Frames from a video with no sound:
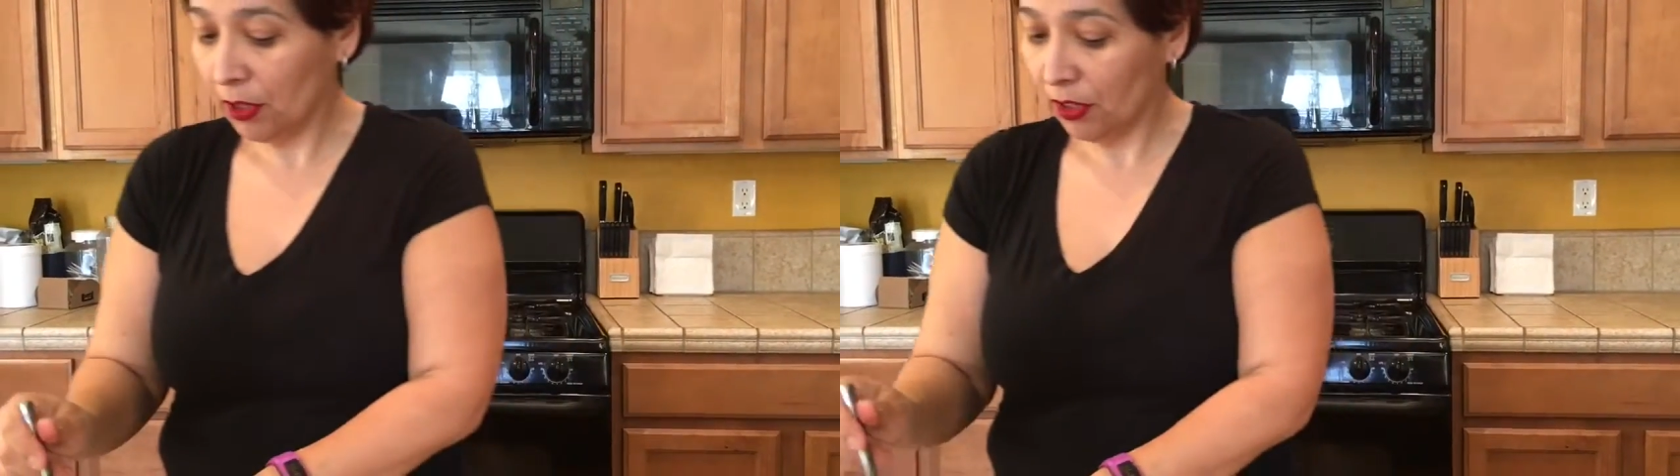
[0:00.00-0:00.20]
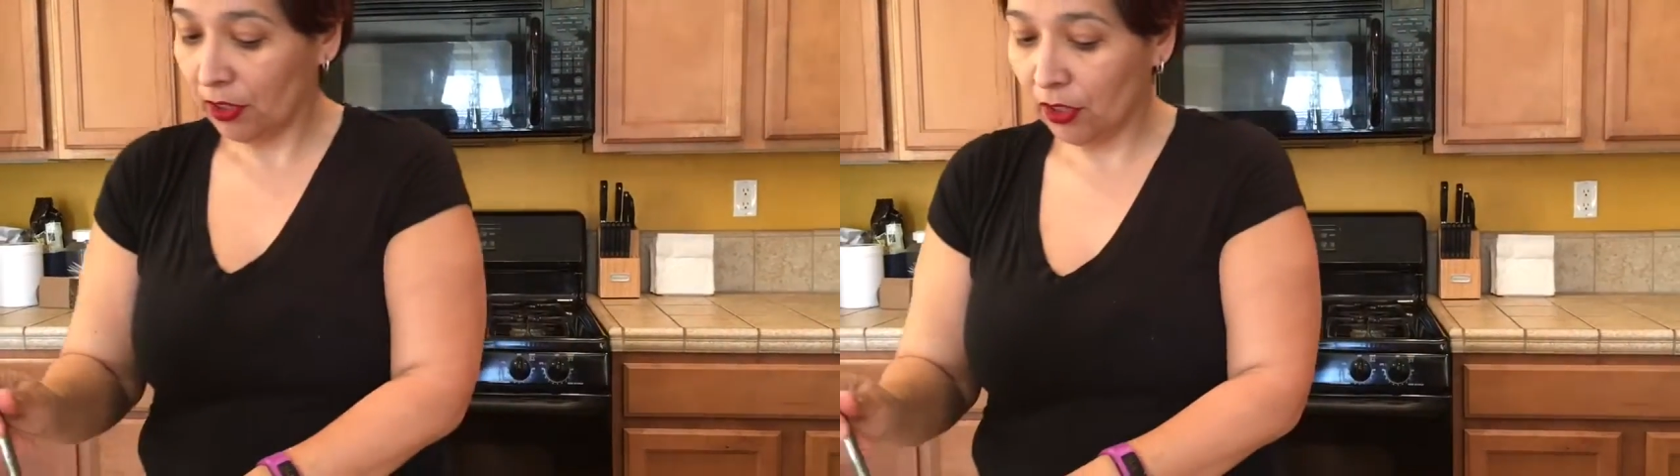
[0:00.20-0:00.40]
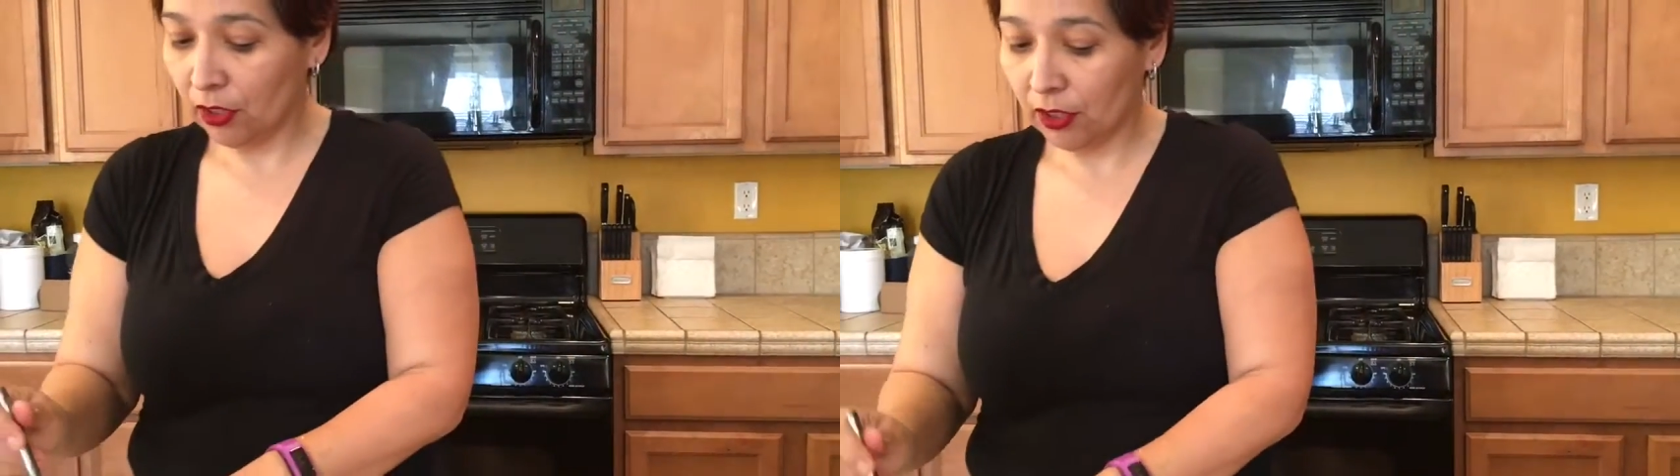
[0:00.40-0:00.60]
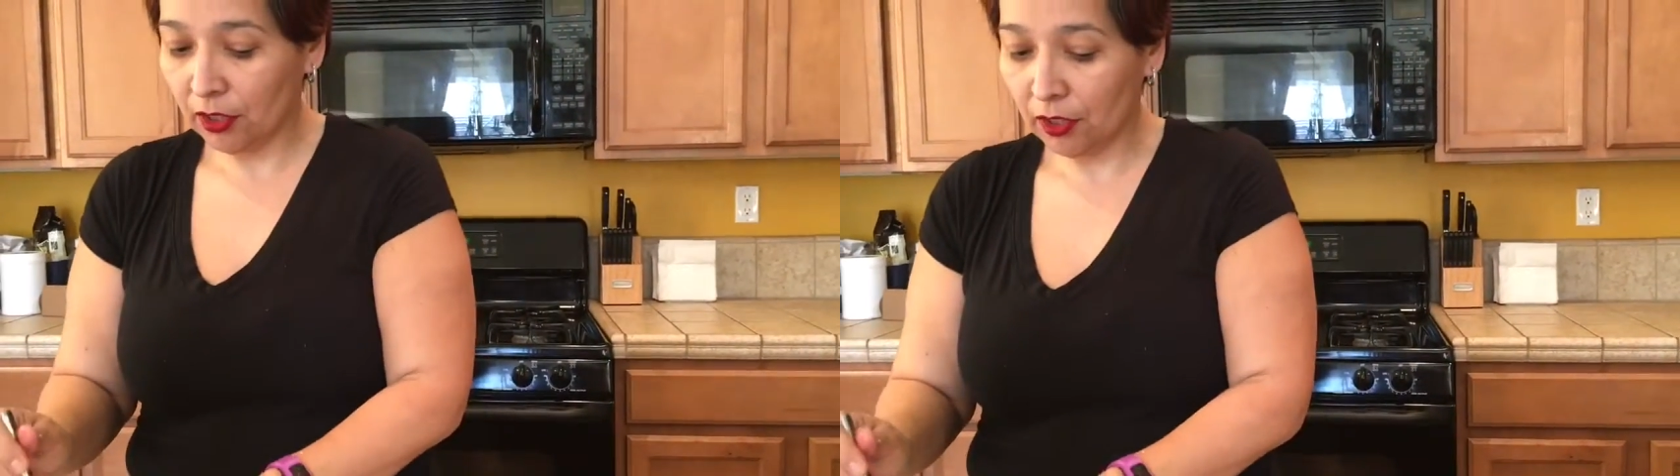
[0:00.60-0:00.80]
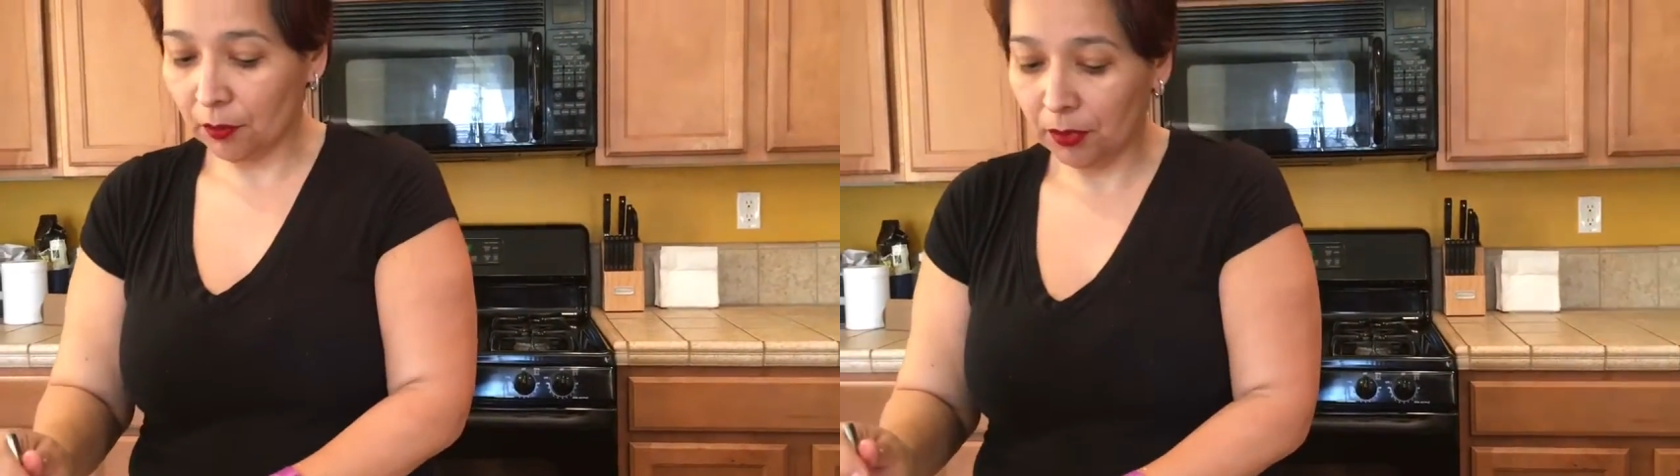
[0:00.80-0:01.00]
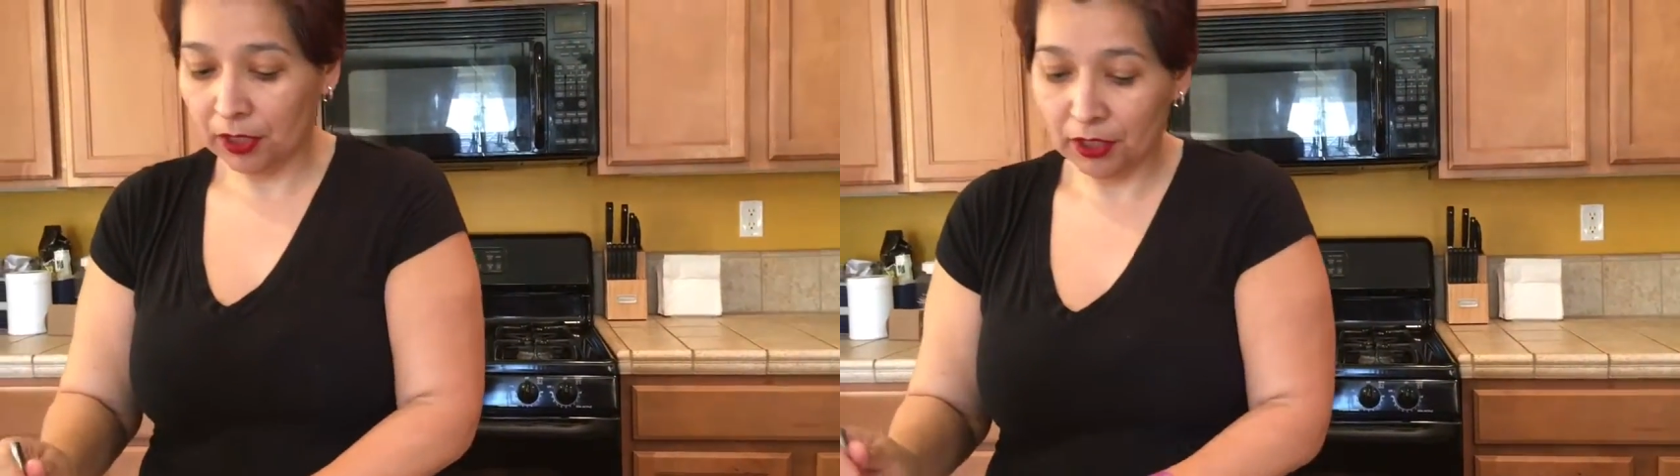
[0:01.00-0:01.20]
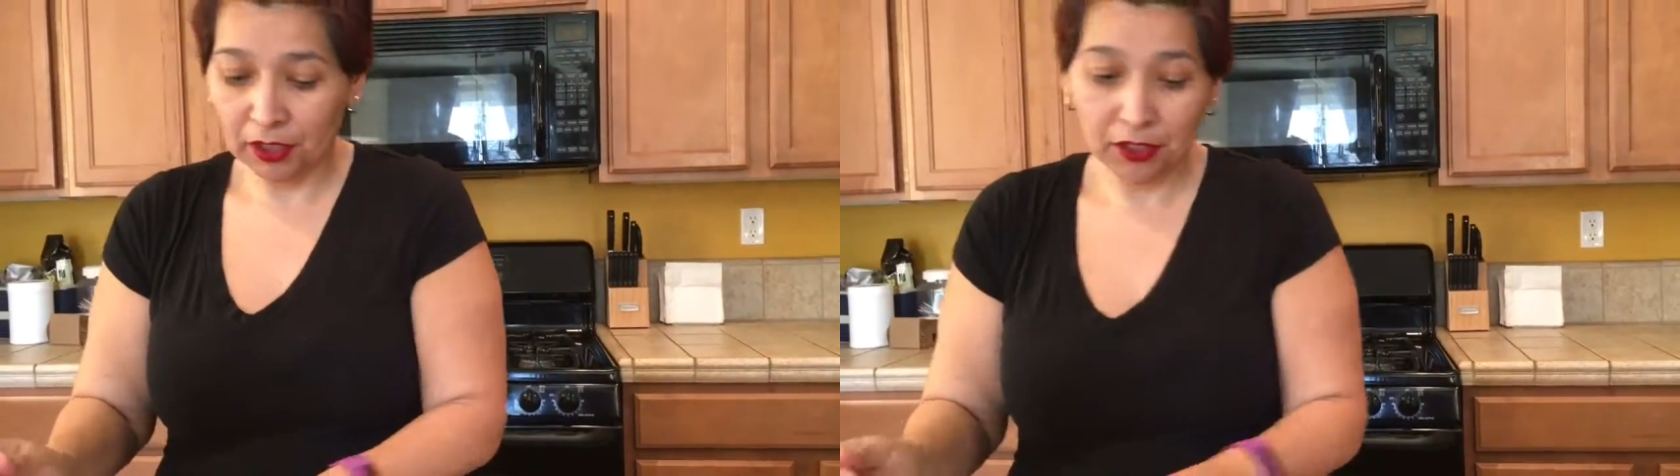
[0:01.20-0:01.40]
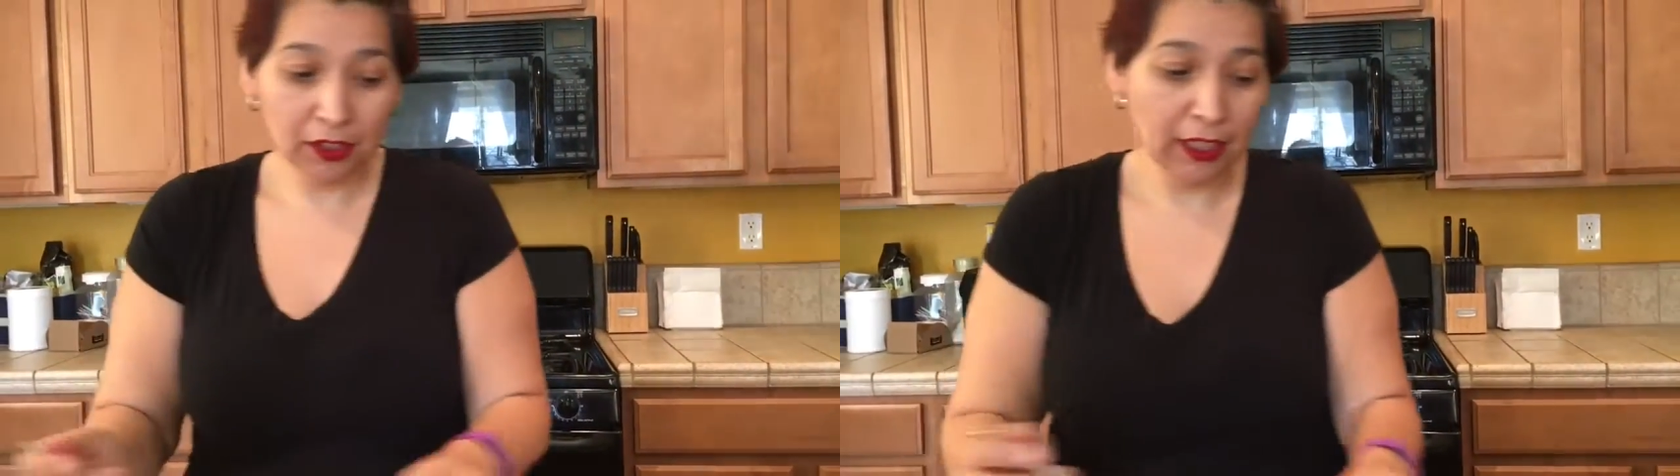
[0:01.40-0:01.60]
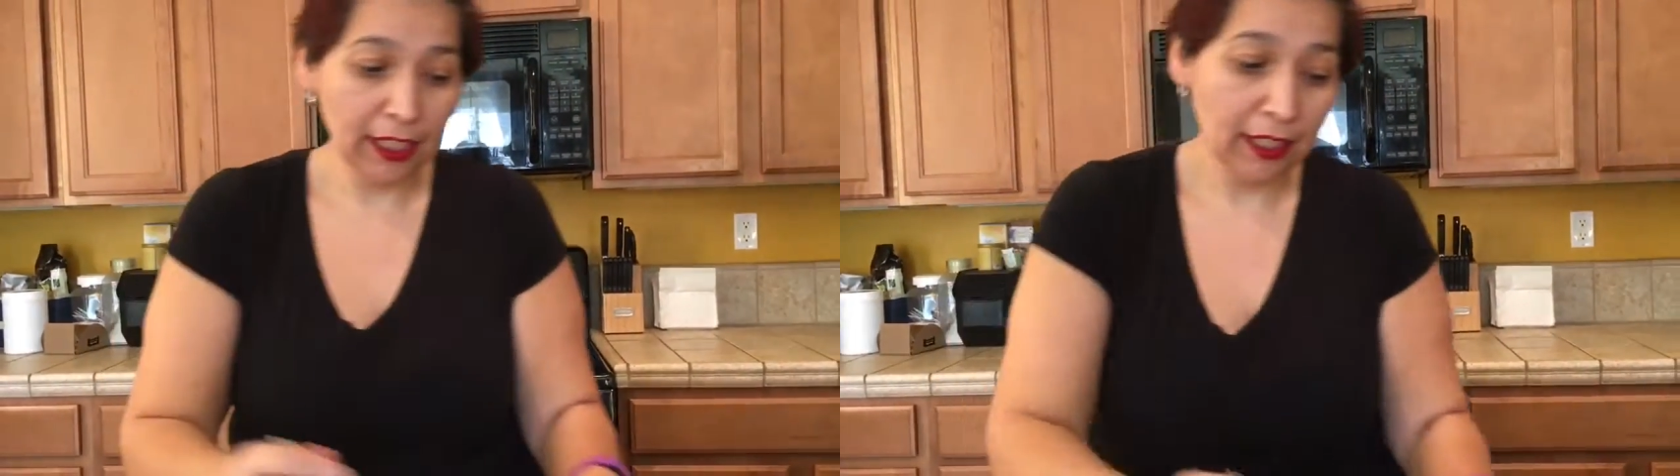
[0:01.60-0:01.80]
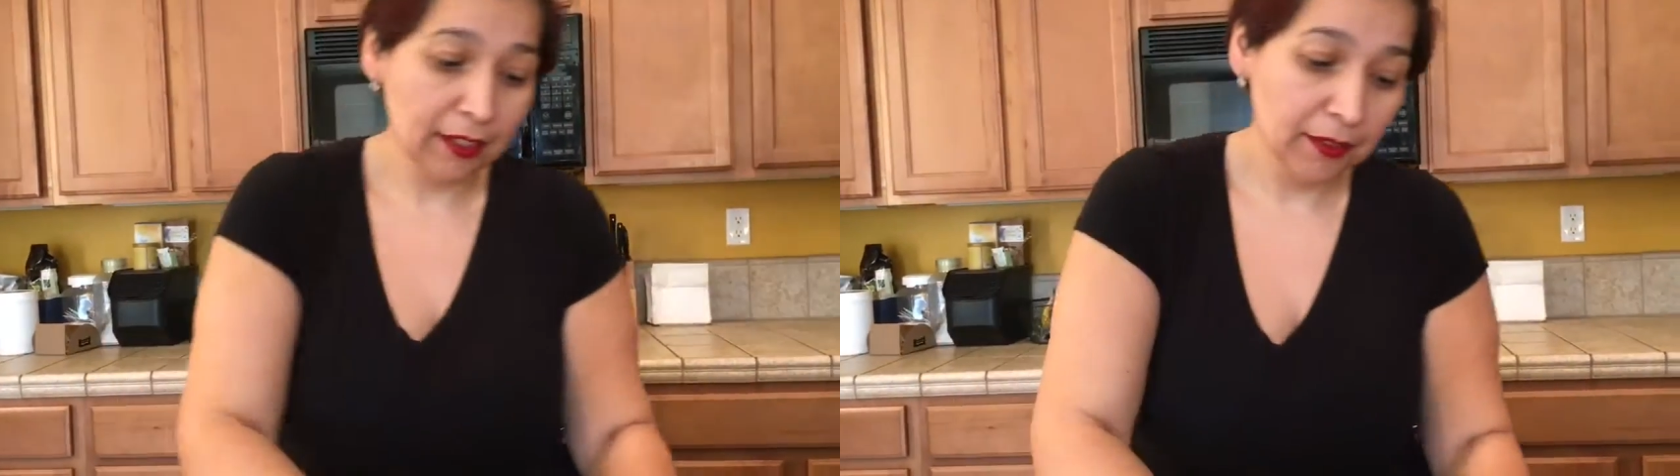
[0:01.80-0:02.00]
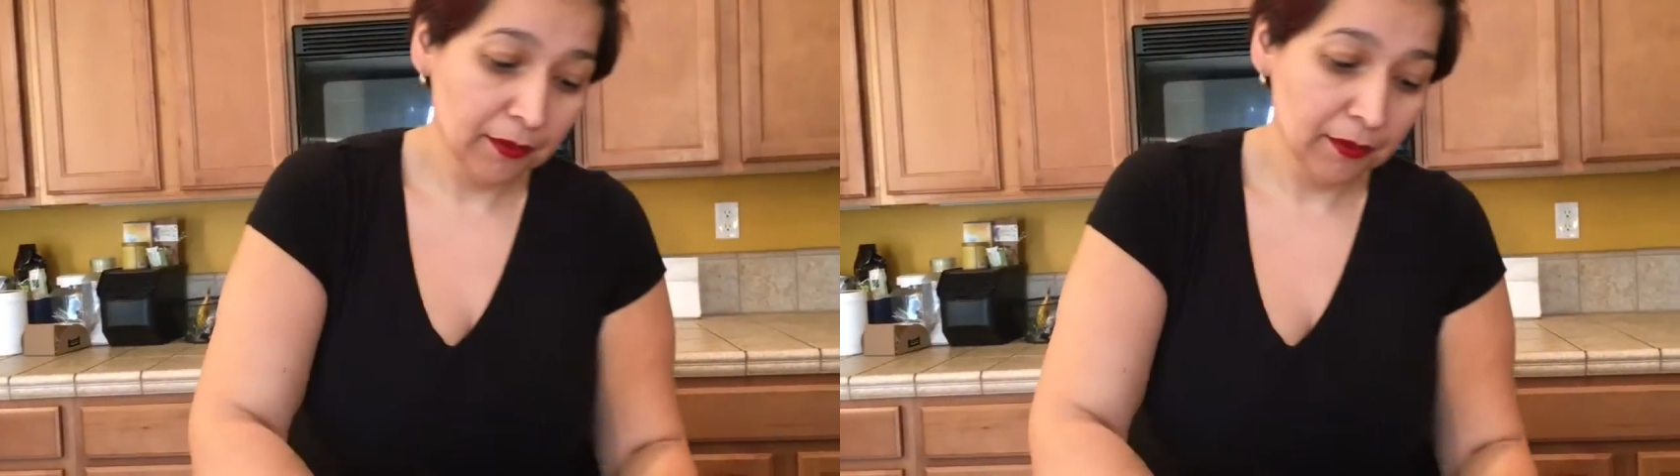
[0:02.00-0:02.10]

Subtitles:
it's a little harder to put into your day.